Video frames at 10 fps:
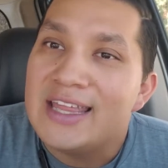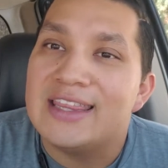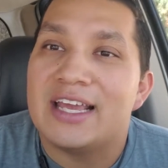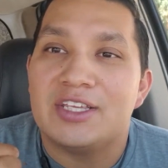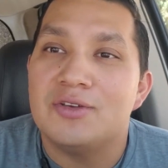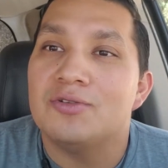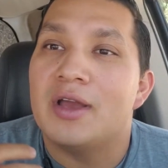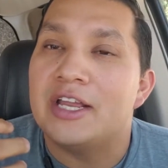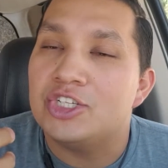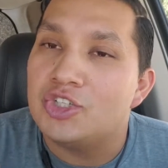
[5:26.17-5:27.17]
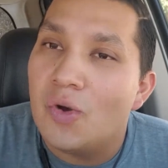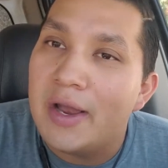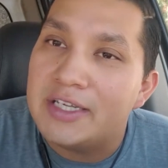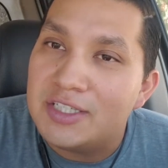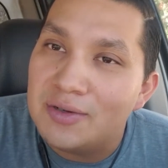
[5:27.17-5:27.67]
that you
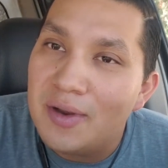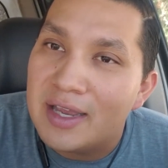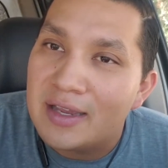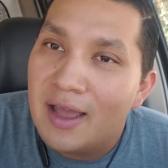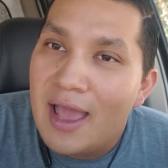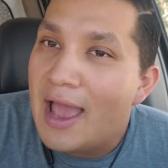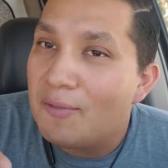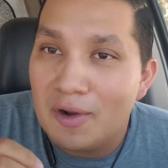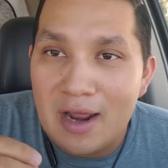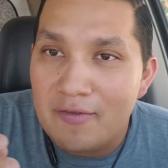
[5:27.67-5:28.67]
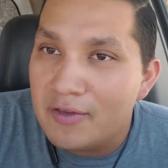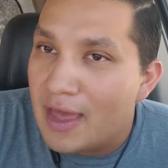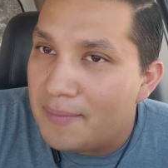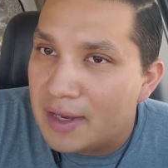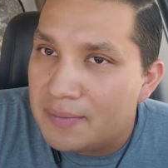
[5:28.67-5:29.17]
enjoy doing, and whatever
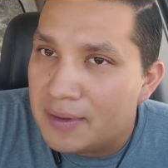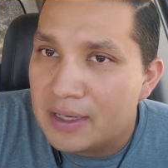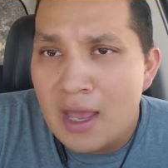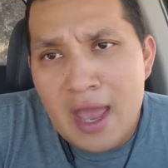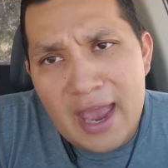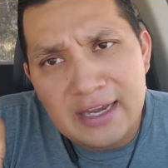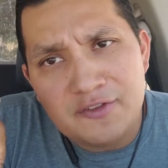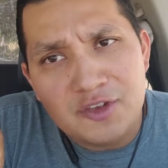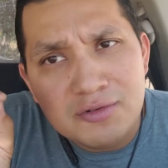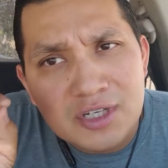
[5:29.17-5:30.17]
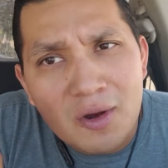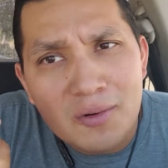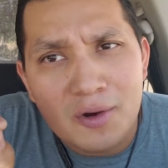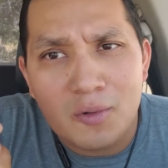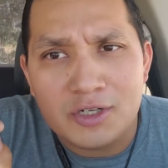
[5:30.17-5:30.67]
that may be. And if you don't
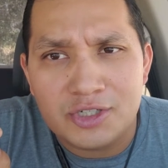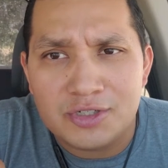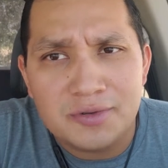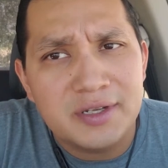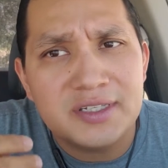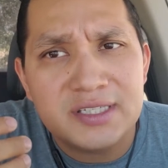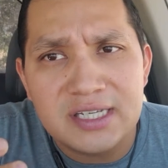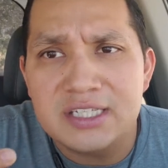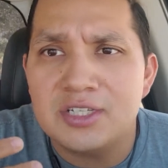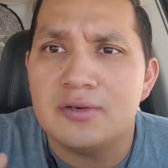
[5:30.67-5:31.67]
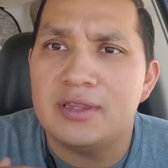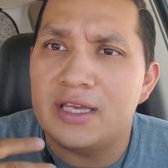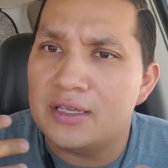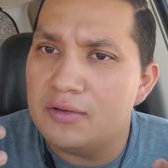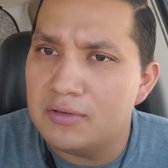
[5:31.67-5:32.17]
know what you're doing, see to it
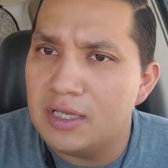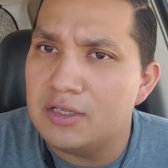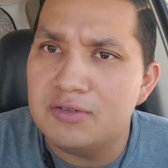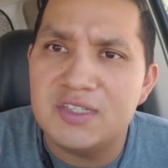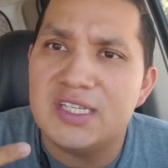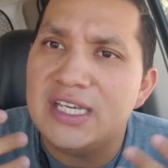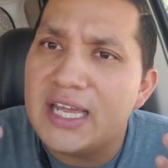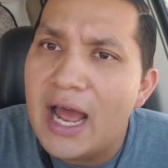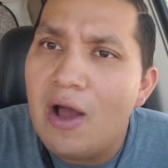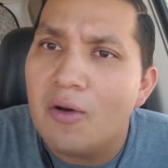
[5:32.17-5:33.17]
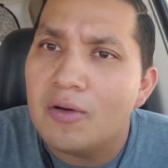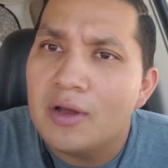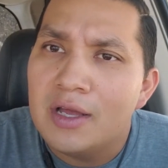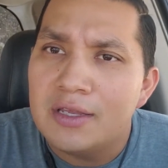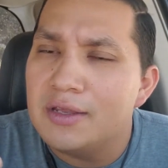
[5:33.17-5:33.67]
that you seek it out.
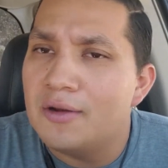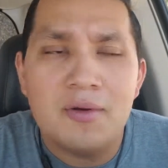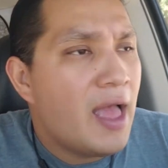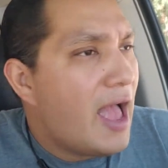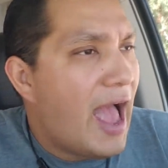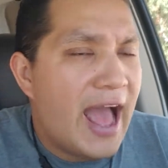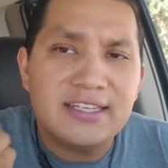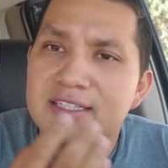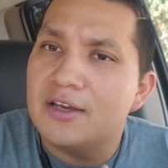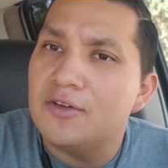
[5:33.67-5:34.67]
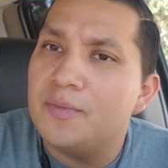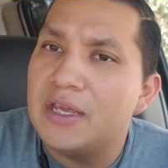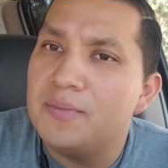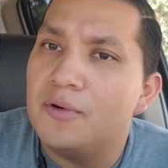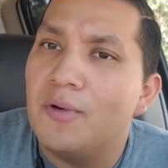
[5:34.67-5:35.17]
You know, ask other
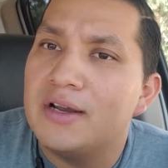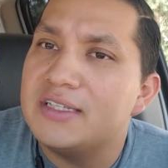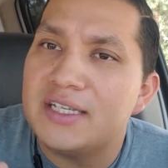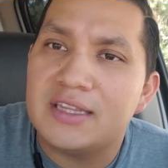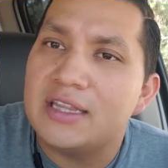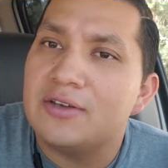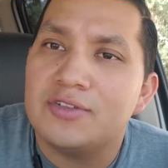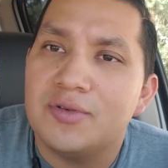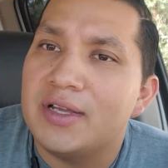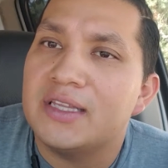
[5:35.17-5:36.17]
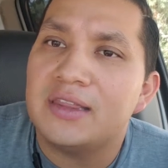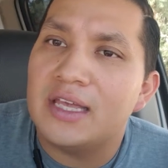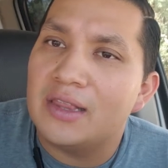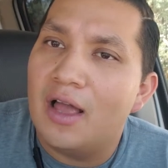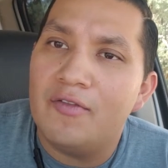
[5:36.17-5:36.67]
people what is it that they're doing that
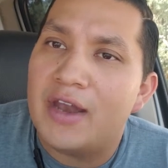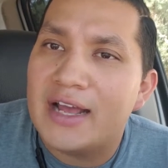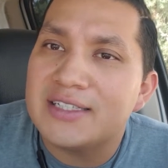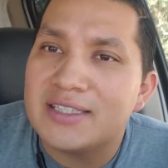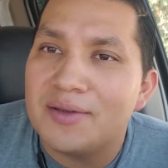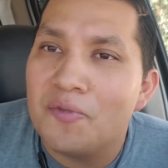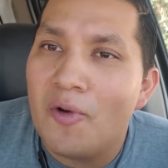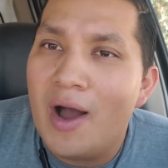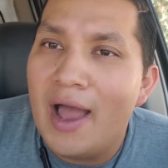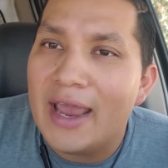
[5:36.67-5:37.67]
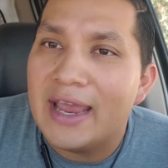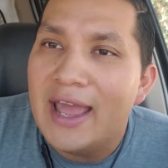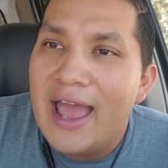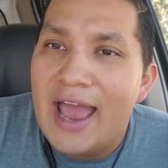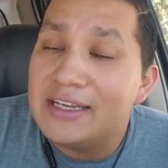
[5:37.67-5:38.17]
they love, and ask them why.
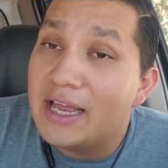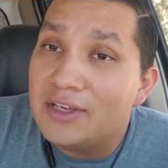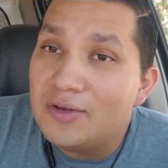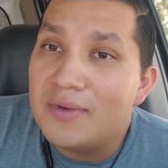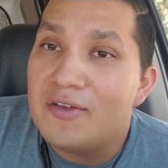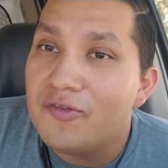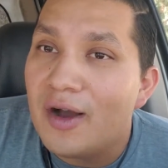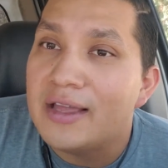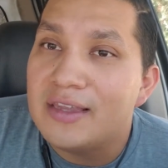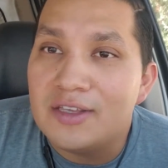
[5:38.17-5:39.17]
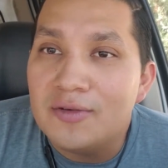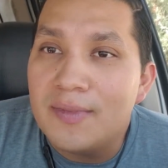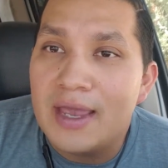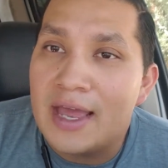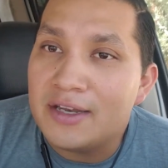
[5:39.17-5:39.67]
And you may find that you
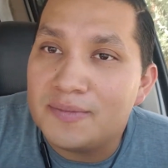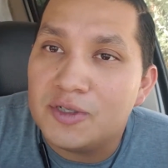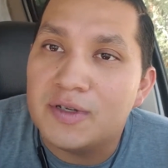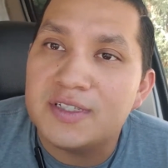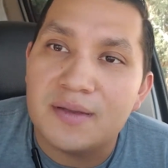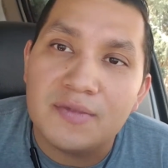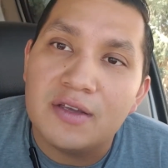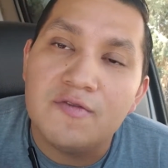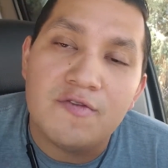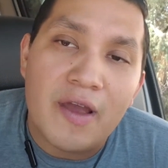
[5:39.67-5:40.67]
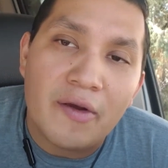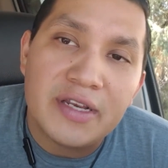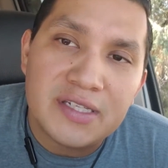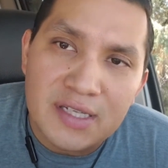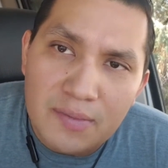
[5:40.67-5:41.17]
may end up doing something very
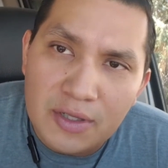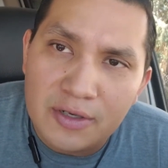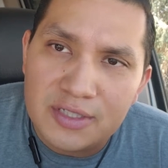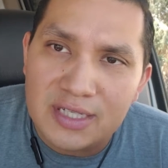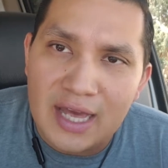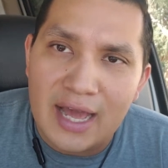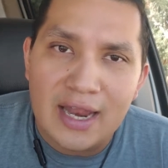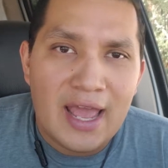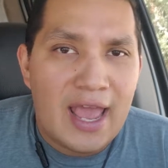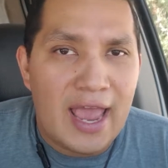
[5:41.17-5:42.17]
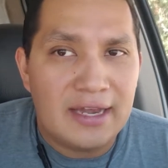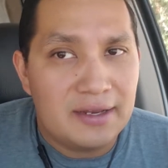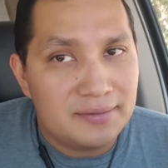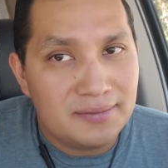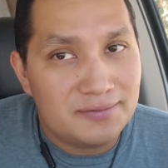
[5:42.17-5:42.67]
similar to that.
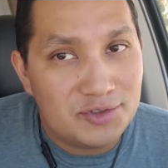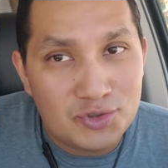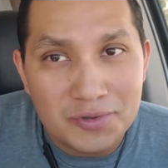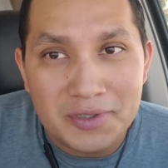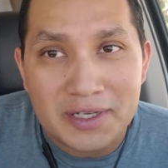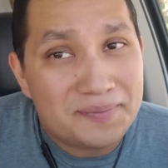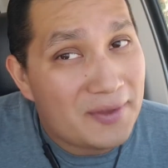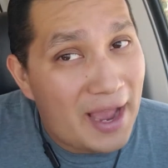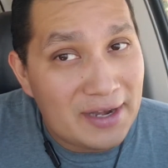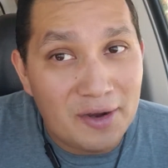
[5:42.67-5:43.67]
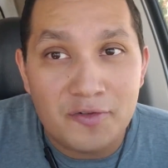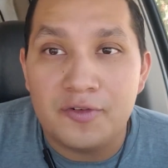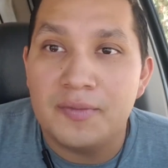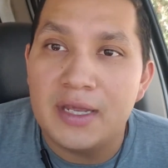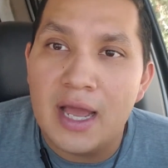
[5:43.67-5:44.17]
And truly, I know for
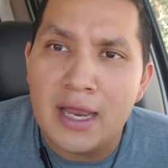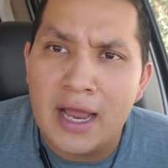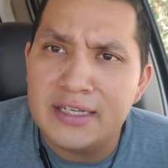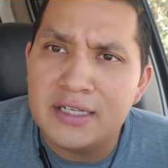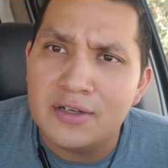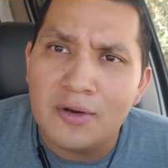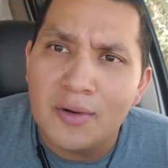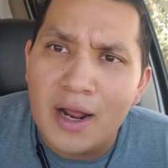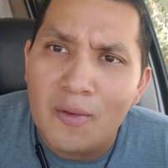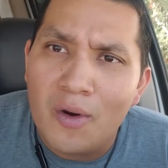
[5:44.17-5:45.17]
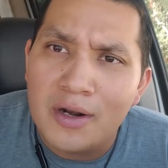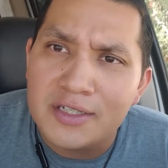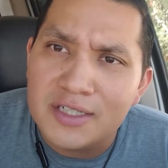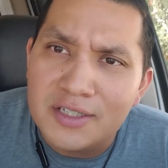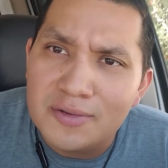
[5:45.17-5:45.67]
me, I didn't know what I wanted
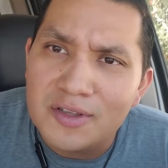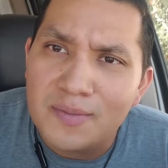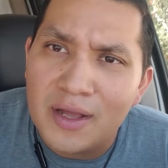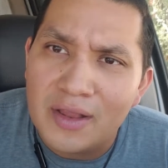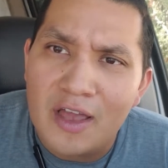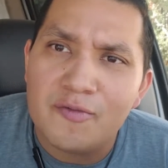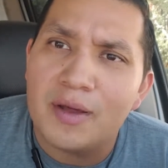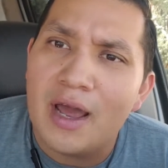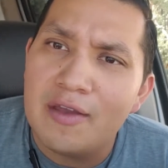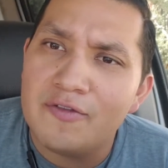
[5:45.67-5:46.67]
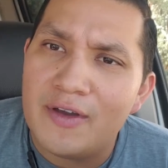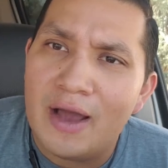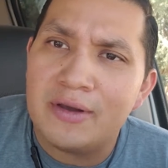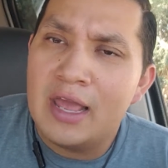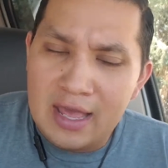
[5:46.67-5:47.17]
to do with my life, but I
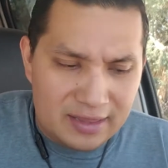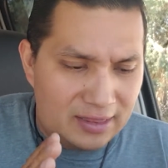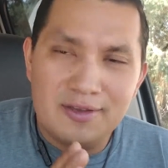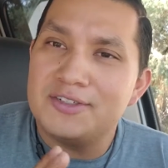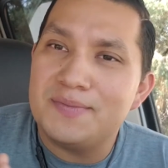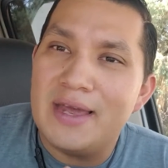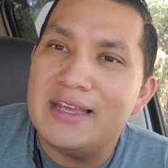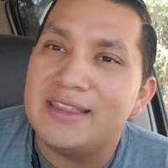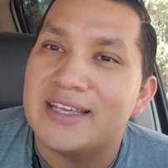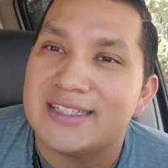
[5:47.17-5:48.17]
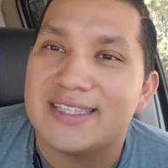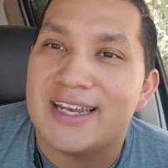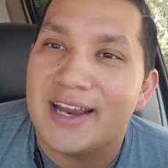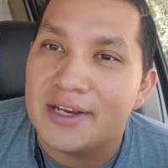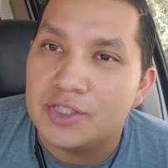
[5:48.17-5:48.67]
found that there's many things that
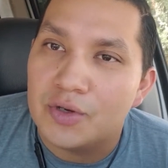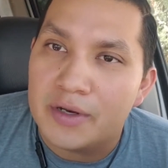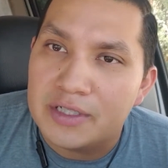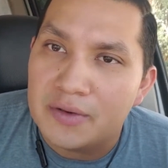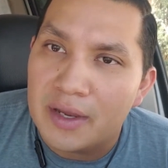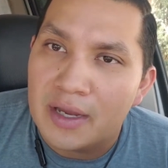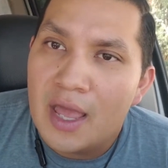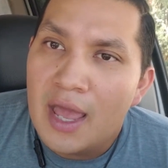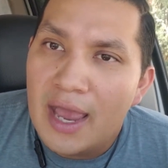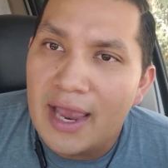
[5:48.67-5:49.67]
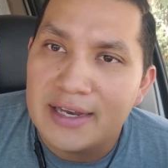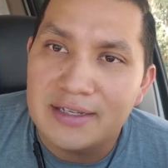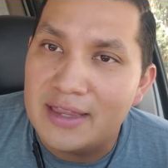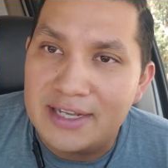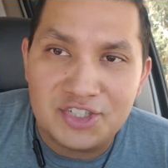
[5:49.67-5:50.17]
I enjoy doing, and
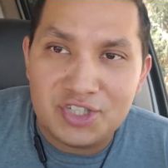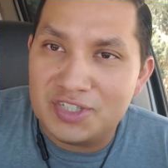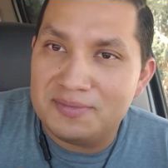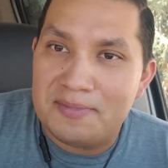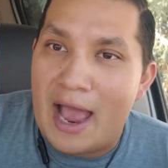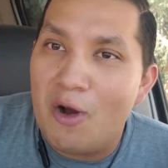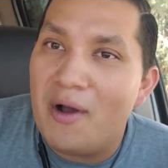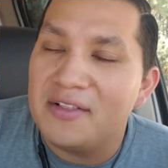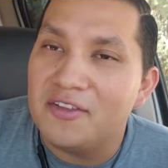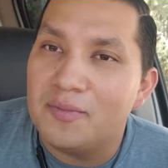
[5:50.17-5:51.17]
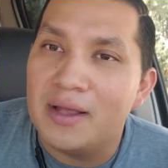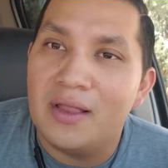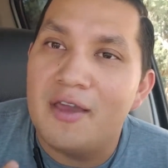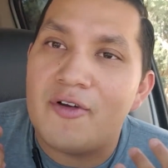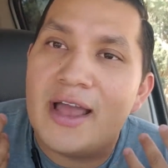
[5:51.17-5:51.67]
that's just how I live my
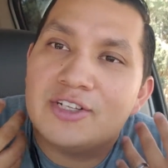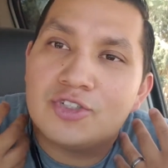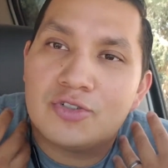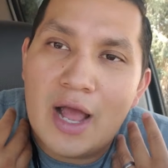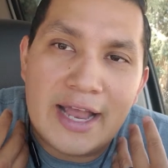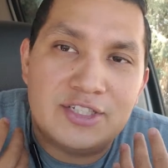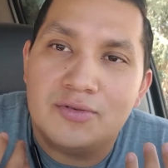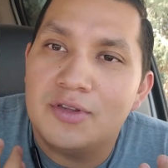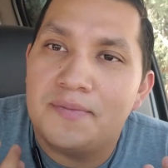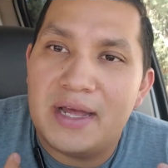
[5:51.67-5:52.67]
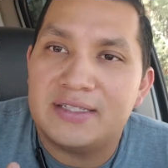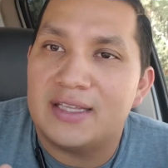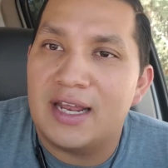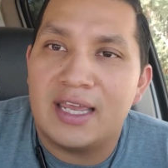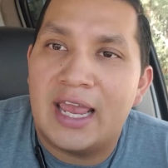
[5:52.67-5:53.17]
life. I do the best
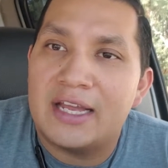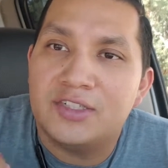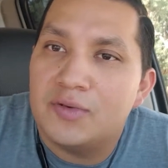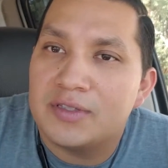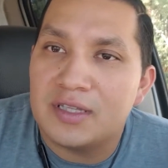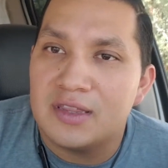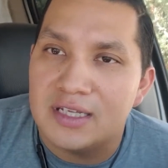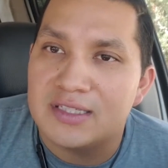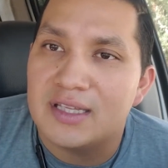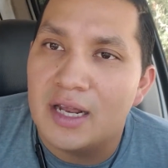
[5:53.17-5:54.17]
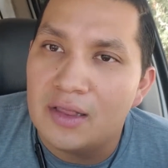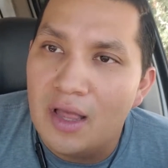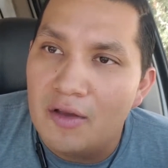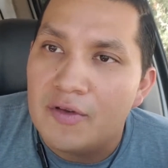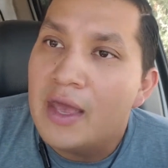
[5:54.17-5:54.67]
that I can doing the things that I
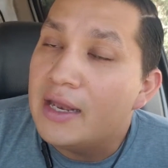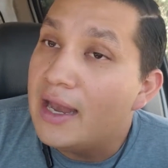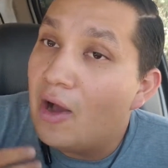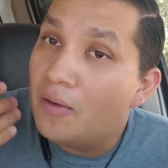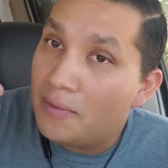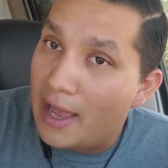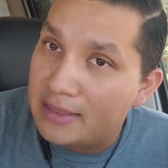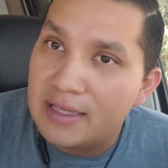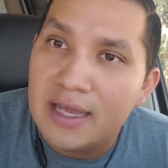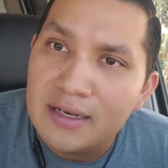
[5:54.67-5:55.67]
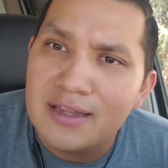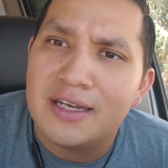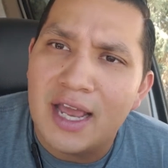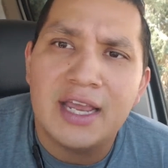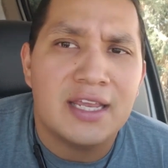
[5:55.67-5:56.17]
love. Now, at the end of the
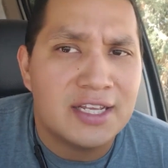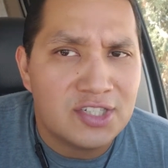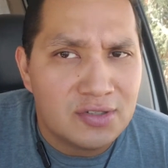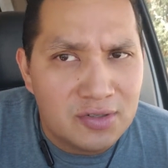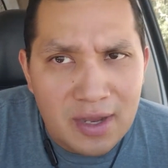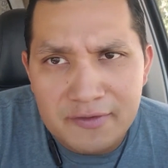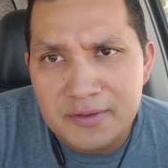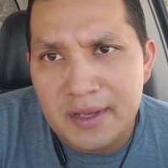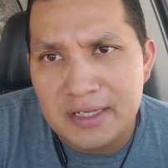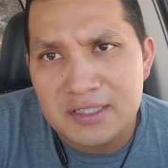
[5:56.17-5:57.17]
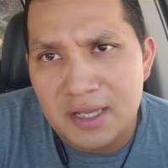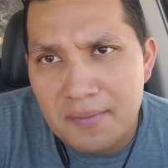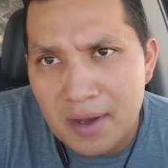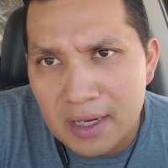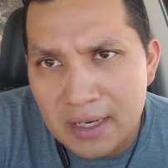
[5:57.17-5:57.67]
day, yes, you do have to make some
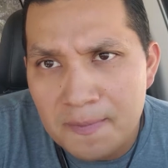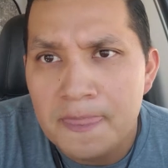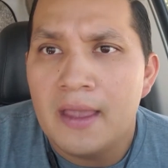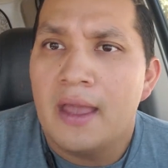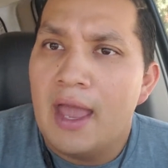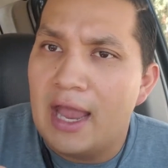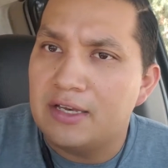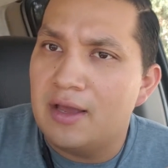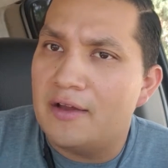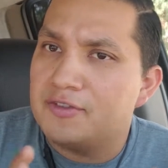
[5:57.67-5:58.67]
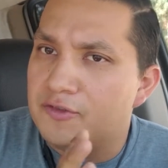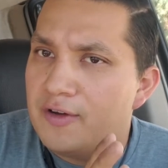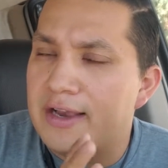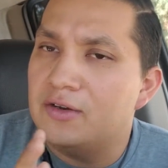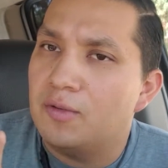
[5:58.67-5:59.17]
money, and you have to
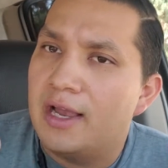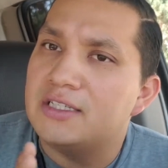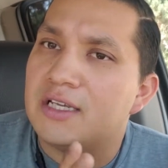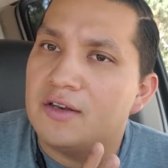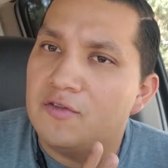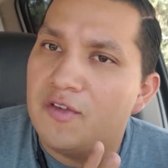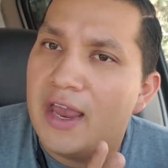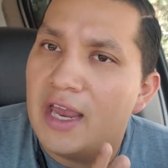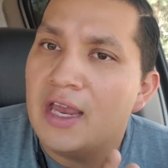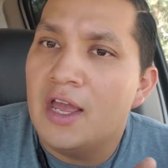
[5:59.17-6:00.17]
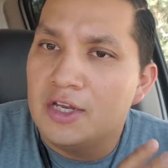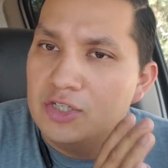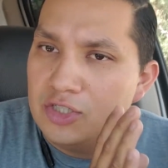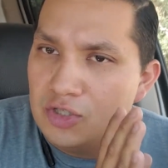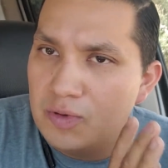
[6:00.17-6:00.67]
find a way to convey
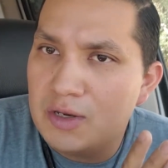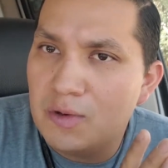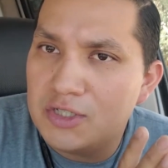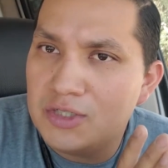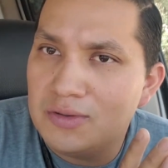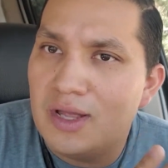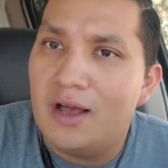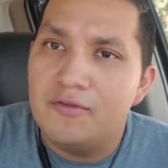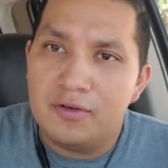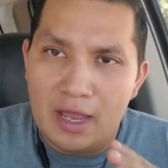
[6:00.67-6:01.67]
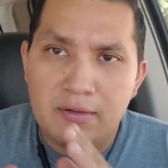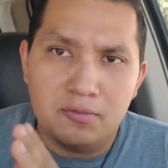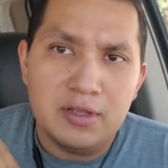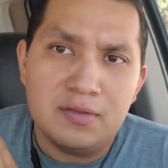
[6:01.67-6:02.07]
doing what you love and with